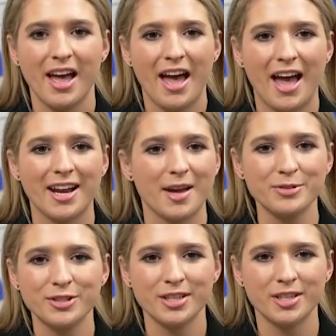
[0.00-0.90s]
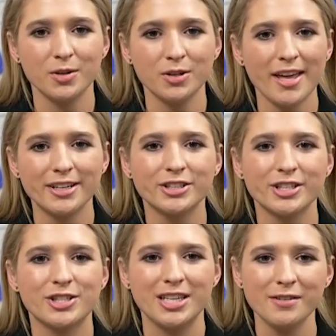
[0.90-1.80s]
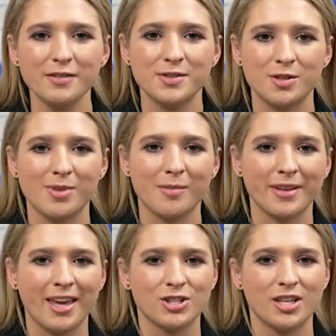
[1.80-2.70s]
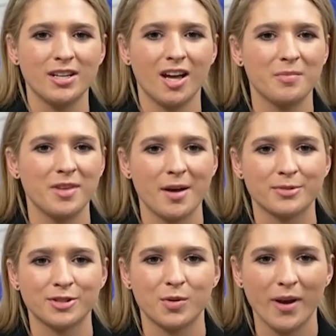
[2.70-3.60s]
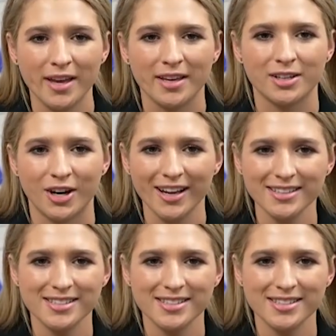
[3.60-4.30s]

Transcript: At Emory, you are editor-in-chief of a student publication, the Emory Whig, correct?